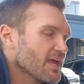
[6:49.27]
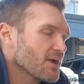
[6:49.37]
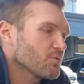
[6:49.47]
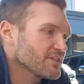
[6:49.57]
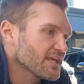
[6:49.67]

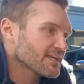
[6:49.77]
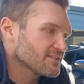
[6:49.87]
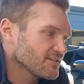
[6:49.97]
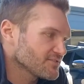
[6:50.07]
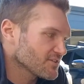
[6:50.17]
And what that
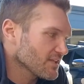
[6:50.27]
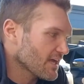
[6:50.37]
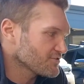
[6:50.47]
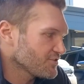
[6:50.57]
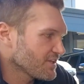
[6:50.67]
does, it
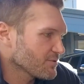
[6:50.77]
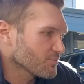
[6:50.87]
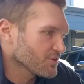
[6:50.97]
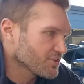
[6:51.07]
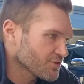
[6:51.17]
allows you to get
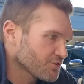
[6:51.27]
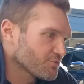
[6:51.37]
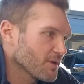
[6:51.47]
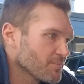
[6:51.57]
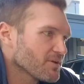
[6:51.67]
really good
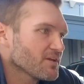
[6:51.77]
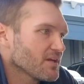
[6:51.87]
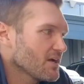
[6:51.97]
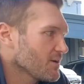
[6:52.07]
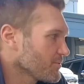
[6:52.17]
grip
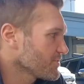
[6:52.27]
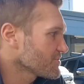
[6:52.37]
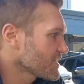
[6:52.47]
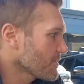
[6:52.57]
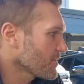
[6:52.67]
when you're
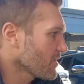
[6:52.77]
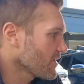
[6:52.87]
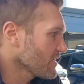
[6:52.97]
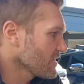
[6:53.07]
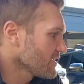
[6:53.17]
stepping on
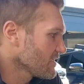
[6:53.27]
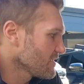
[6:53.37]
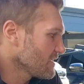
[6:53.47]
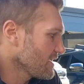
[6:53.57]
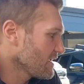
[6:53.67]
it.
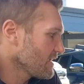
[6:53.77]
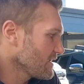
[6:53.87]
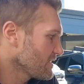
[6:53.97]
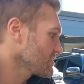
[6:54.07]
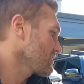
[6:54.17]

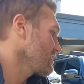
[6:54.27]
And